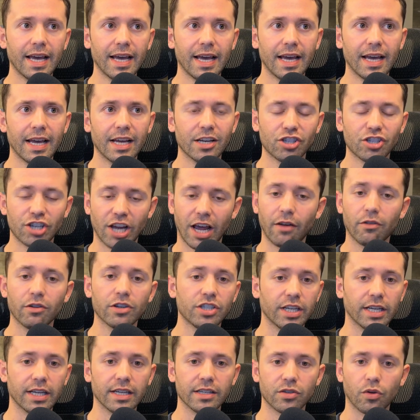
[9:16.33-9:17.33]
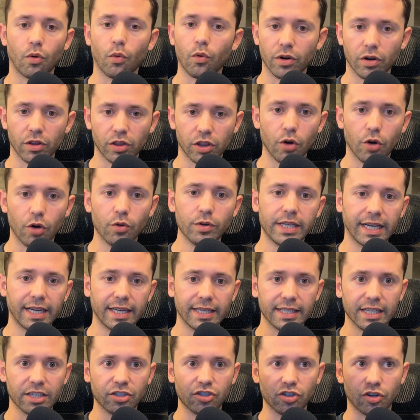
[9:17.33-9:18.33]
challenges or low ticket
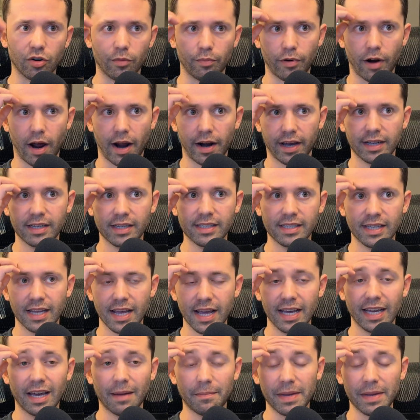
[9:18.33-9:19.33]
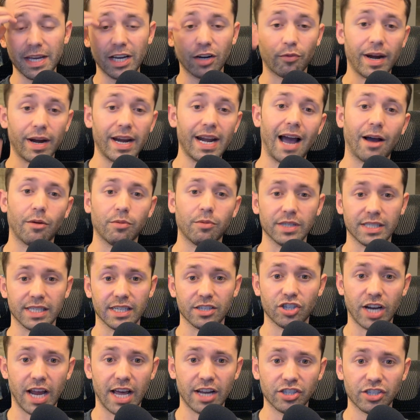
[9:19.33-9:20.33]
digital products can be a great
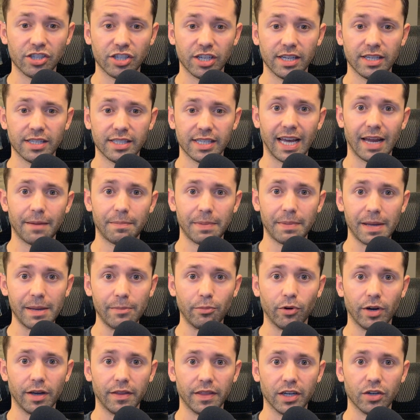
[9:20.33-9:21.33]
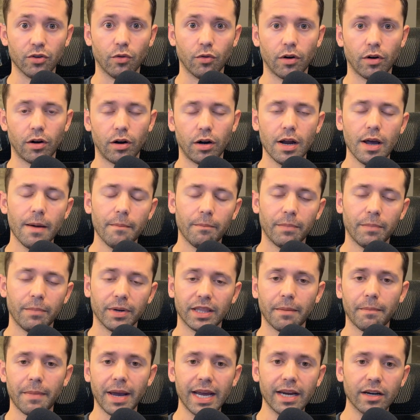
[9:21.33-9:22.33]
acquisition engine to get people in the door, but the
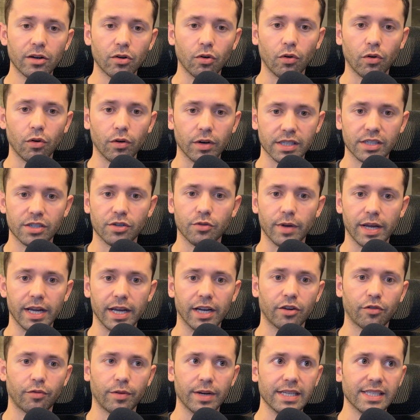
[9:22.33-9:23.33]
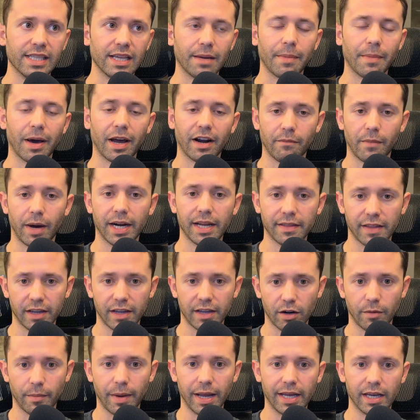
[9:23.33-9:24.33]
main goal is to increase the amount of money that
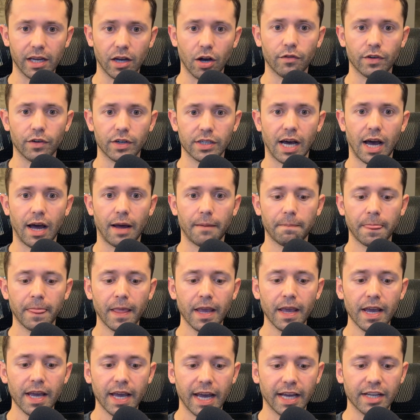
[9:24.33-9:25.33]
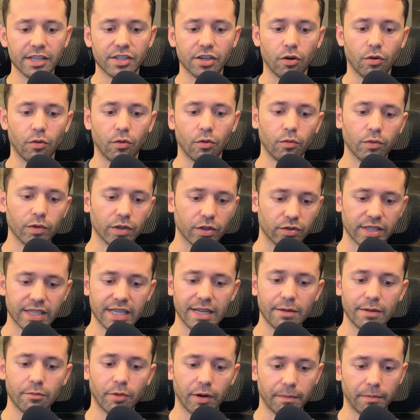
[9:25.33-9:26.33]
you're making over time. And so you'll
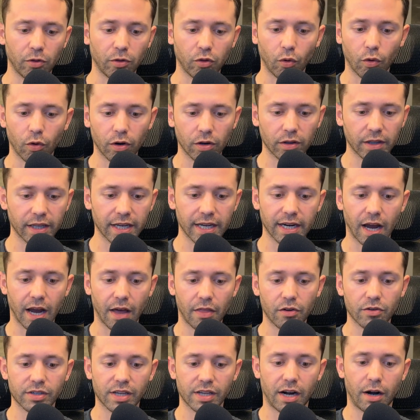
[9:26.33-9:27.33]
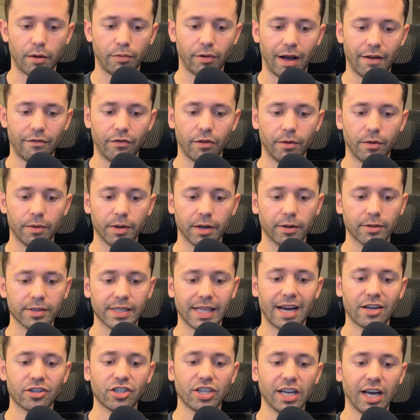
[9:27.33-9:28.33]
see what Laura Lee and others on our platform do is they
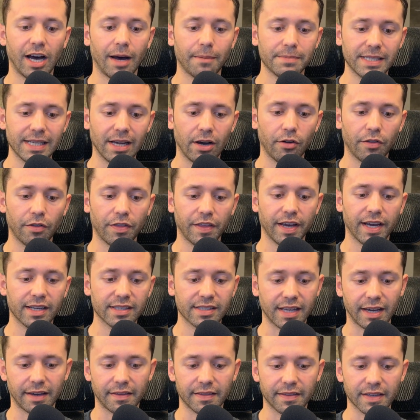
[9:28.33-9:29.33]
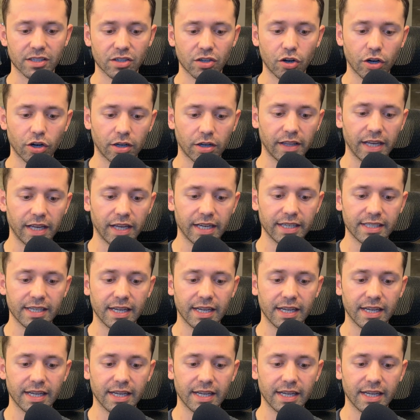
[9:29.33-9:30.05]
actually upsell things like this cooklet.